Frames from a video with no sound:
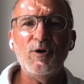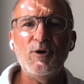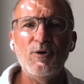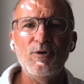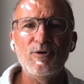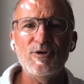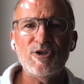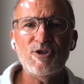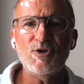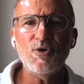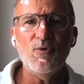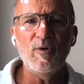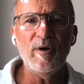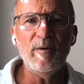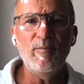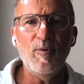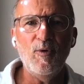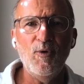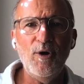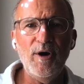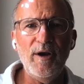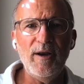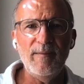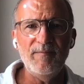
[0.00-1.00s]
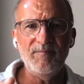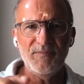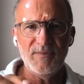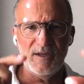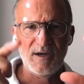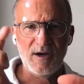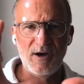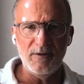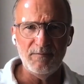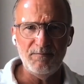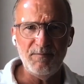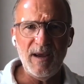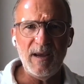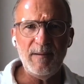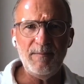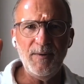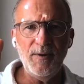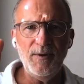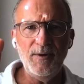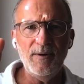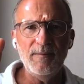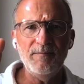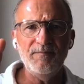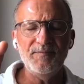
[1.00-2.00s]
we call a storyboard on
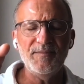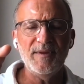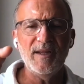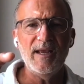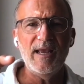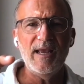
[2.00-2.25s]
paper.